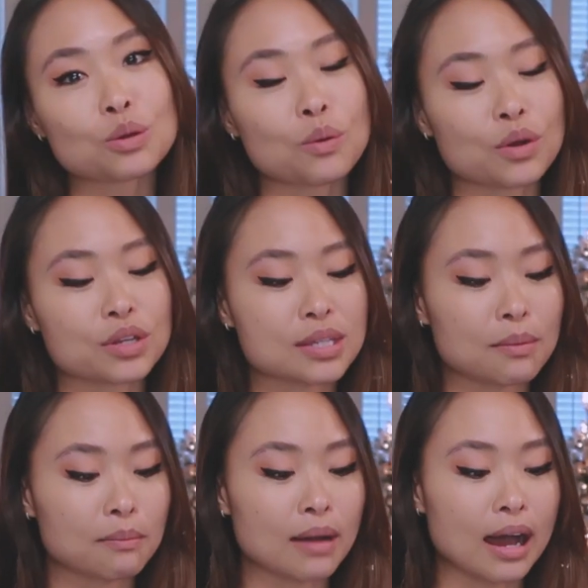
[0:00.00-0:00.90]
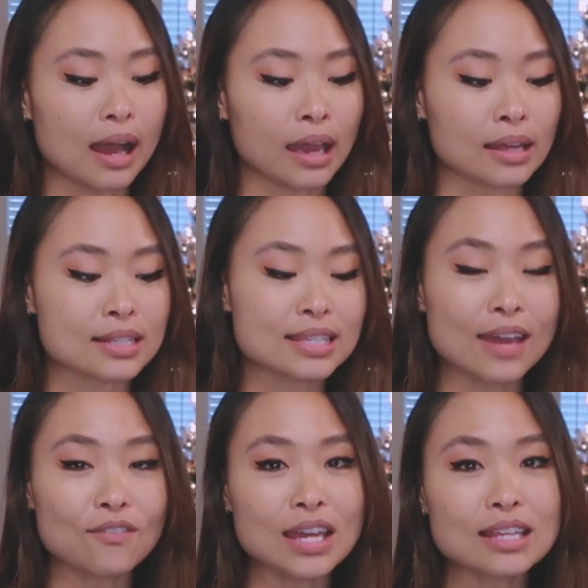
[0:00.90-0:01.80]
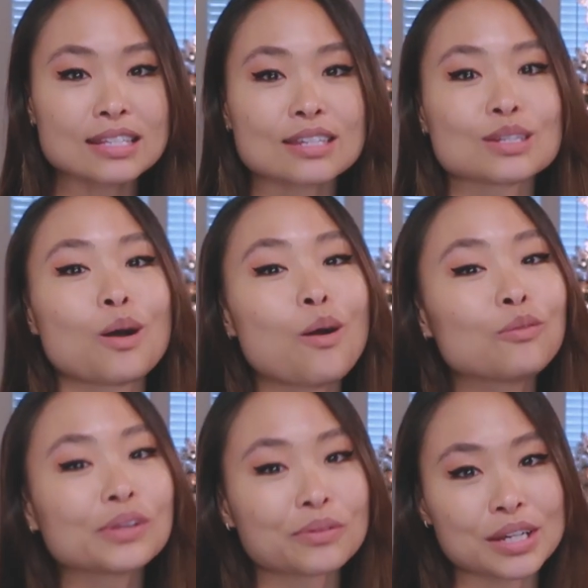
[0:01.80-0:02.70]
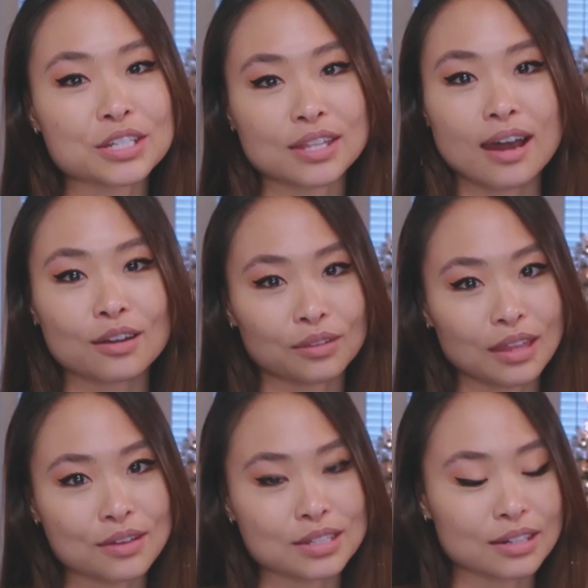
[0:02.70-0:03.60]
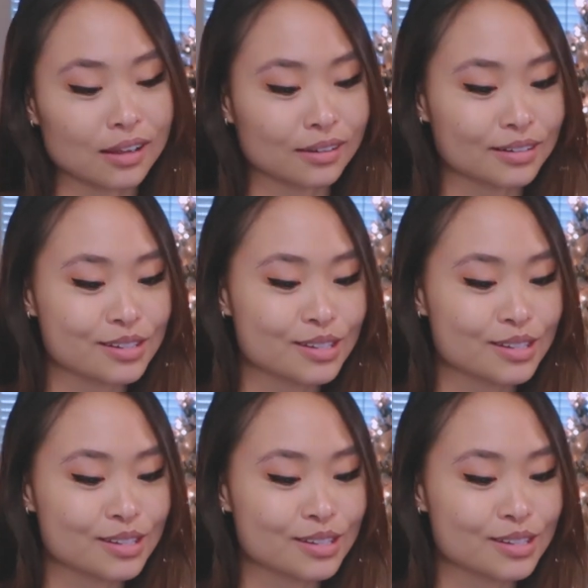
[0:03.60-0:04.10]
towards my savings to hopefully reach that $100,000.